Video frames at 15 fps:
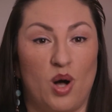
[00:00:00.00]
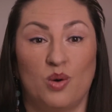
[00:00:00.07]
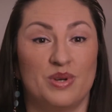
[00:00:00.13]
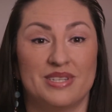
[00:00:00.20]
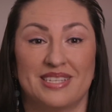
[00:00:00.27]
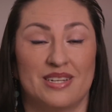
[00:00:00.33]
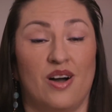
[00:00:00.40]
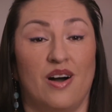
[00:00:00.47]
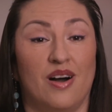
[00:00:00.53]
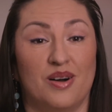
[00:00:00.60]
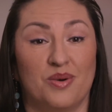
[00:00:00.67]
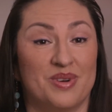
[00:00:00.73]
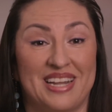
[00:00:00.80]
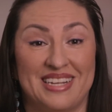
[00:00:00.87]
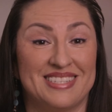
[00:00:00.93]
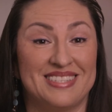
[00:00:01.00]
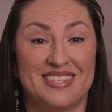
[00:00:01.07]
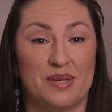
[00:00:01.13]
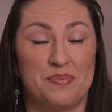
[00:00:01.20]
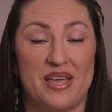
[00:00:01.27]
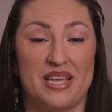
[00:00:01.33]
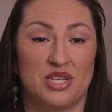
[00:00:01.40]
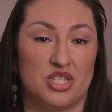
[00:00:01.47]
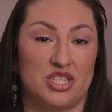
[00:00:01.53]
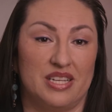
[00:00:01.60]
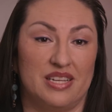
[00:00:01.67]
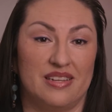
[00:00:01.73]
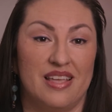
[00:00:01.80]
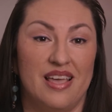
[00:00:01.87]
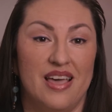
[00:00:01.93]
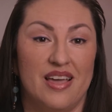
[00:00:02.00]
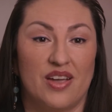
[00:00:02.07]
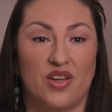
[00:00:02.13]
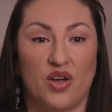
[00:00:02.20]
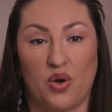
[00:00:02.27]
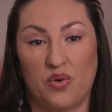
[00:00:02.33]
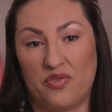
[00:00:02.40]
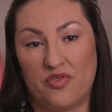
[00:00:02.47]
always in awe when I see a patient go